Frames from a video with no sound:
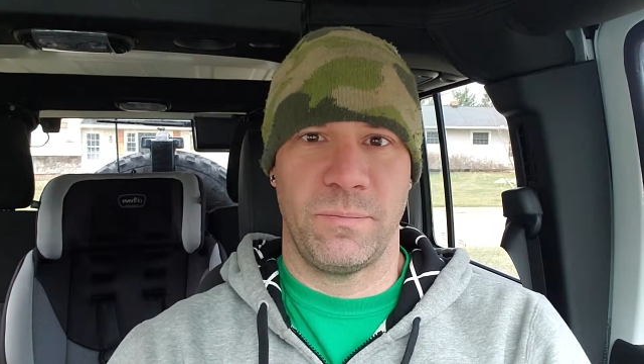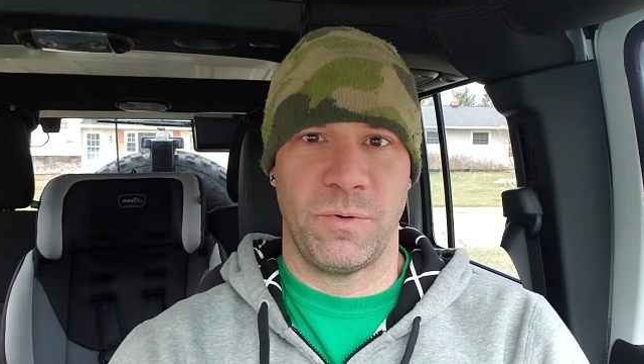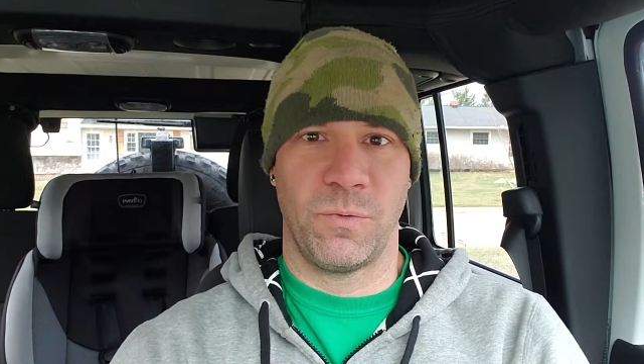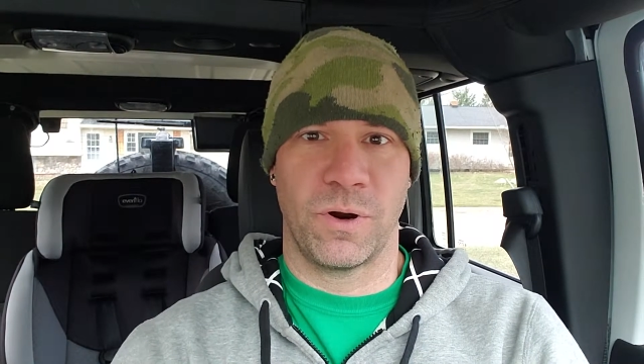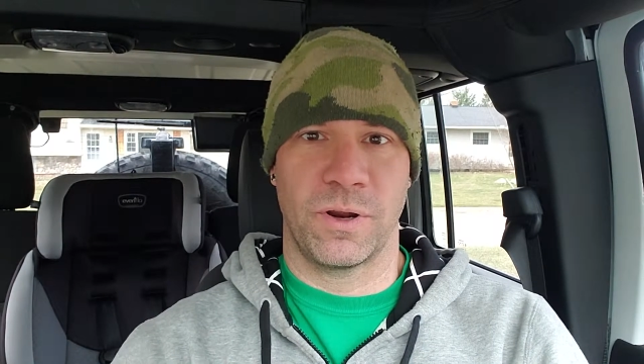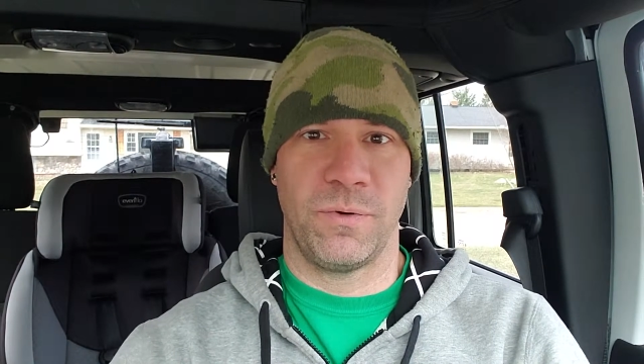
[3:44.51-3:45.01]
I've
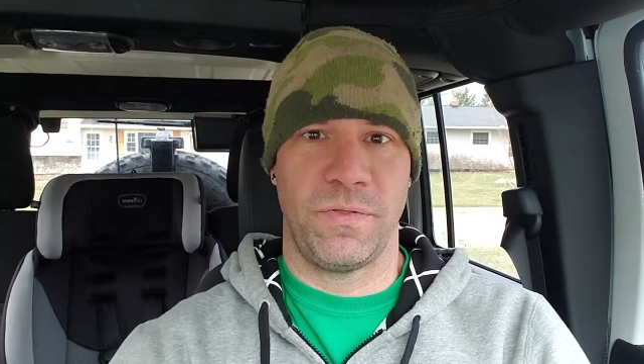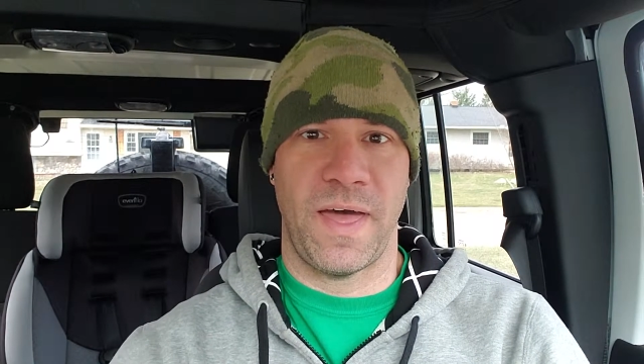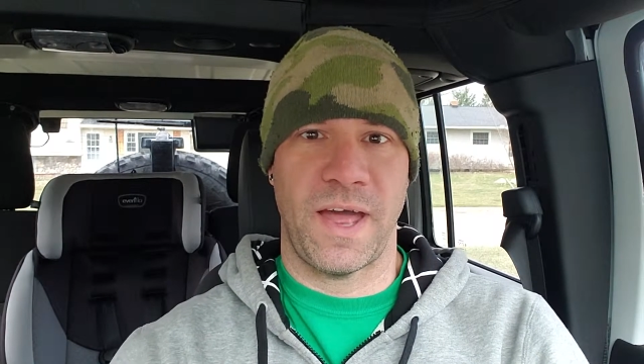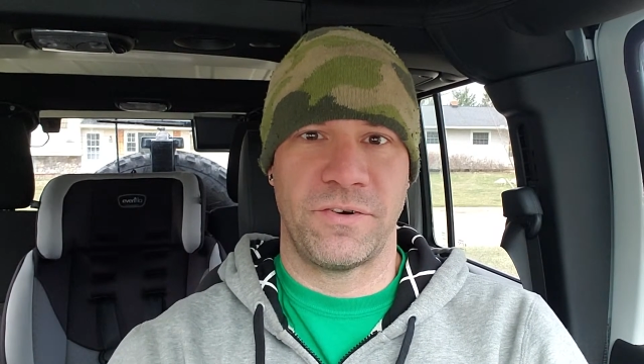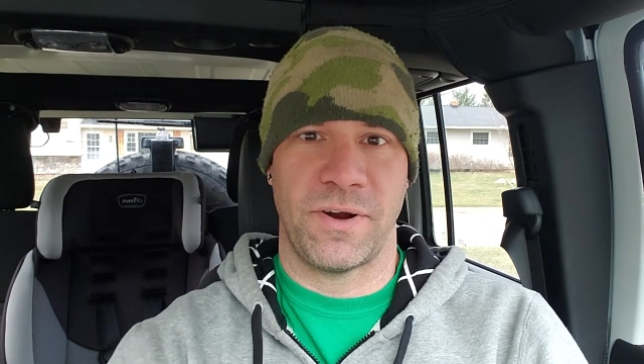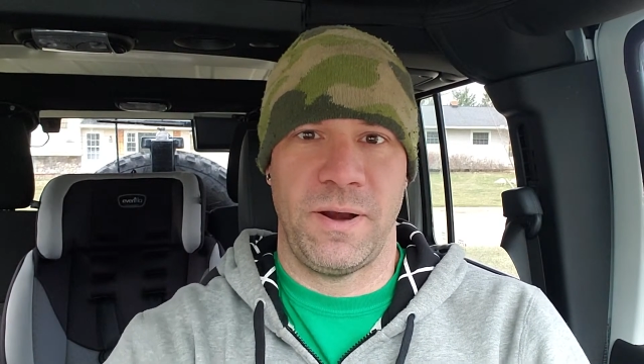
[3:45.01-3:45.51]
been working with
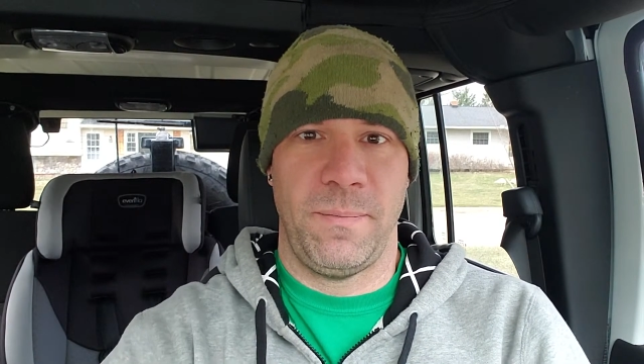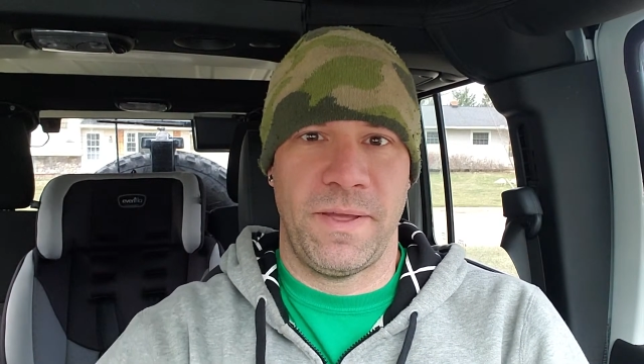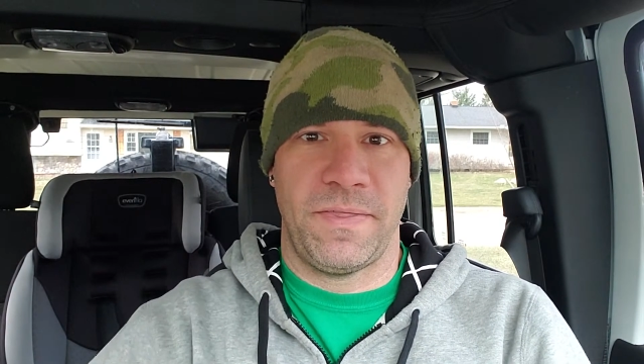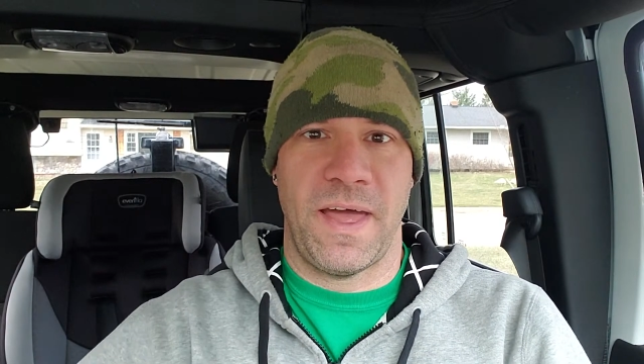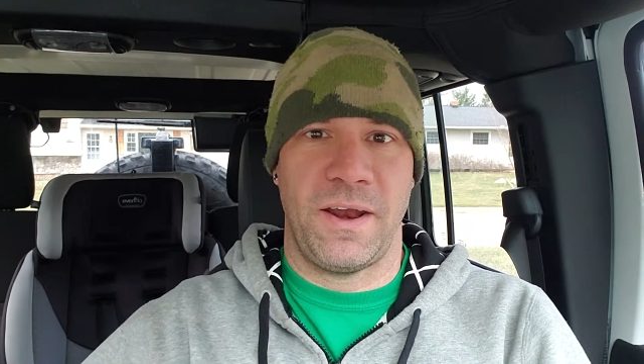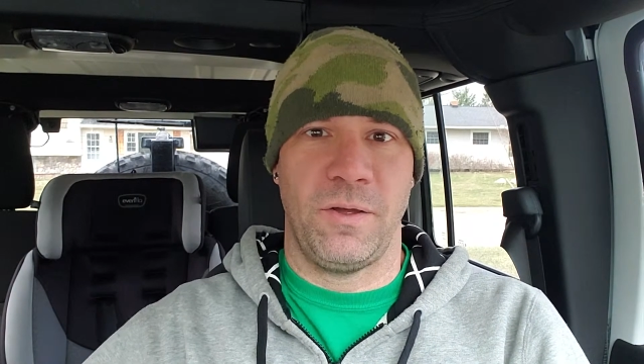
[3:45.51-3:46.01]
that, trying to
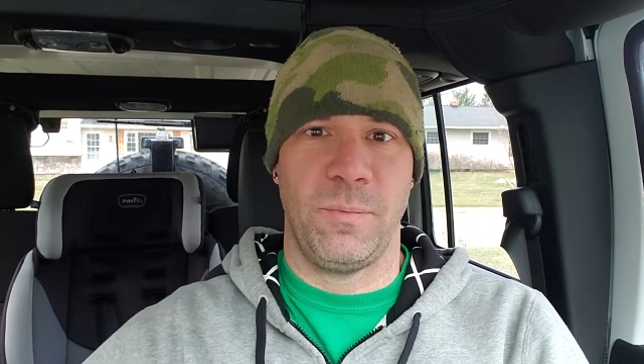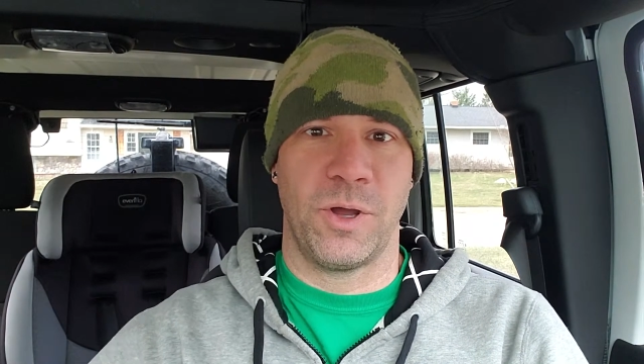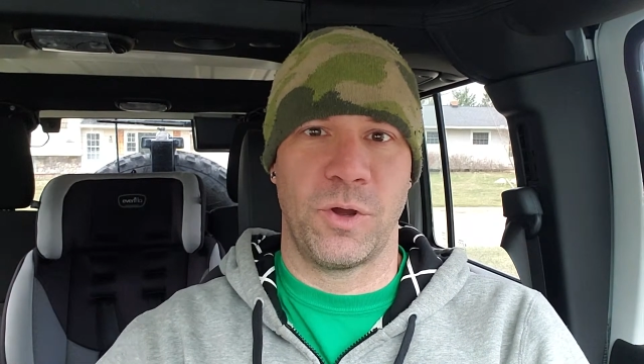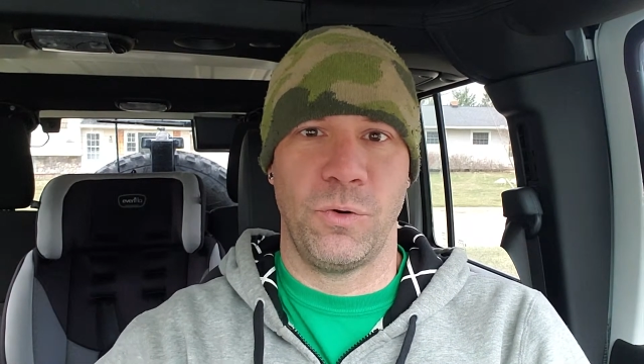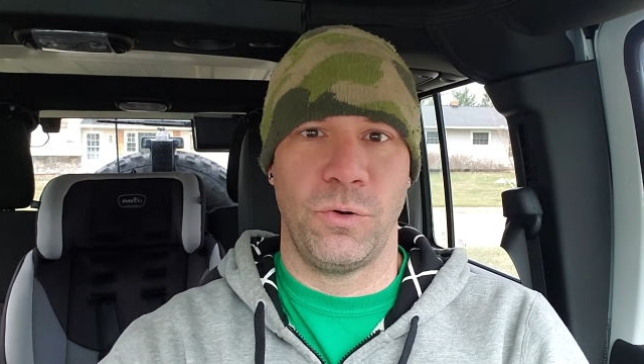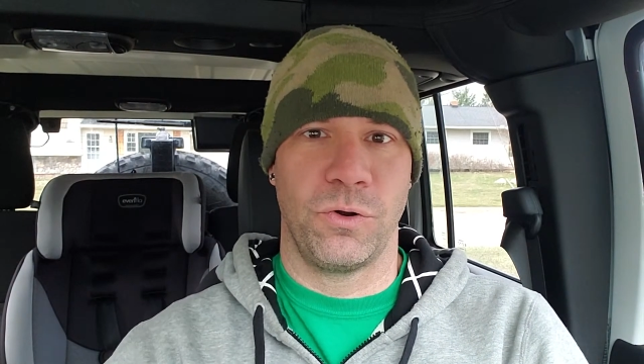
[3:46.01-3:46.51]
make that a little
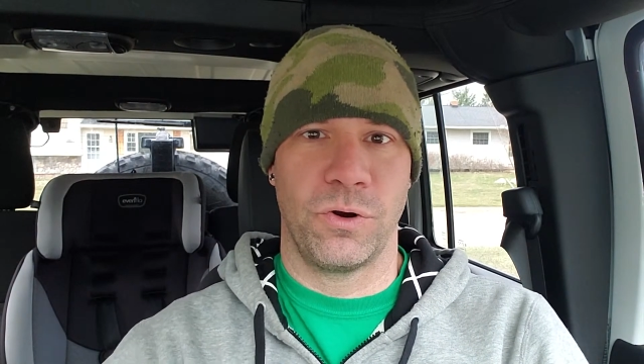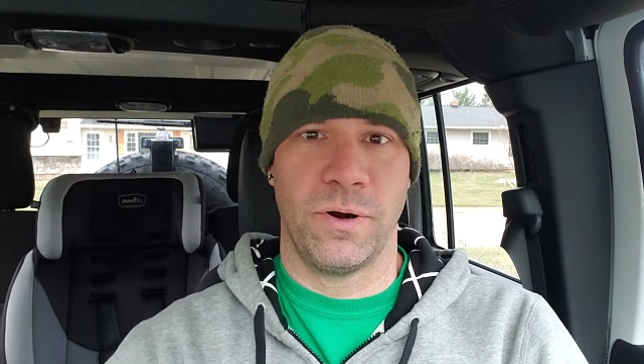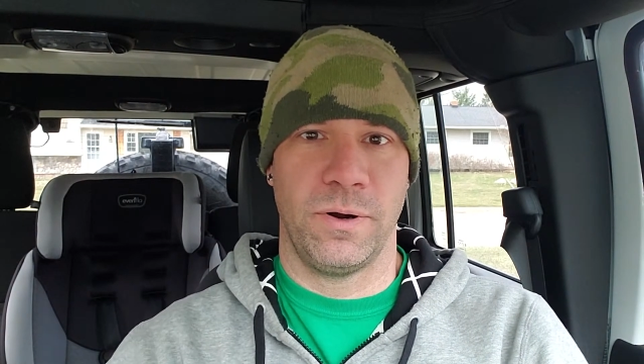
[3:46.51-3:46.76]
bit cooler.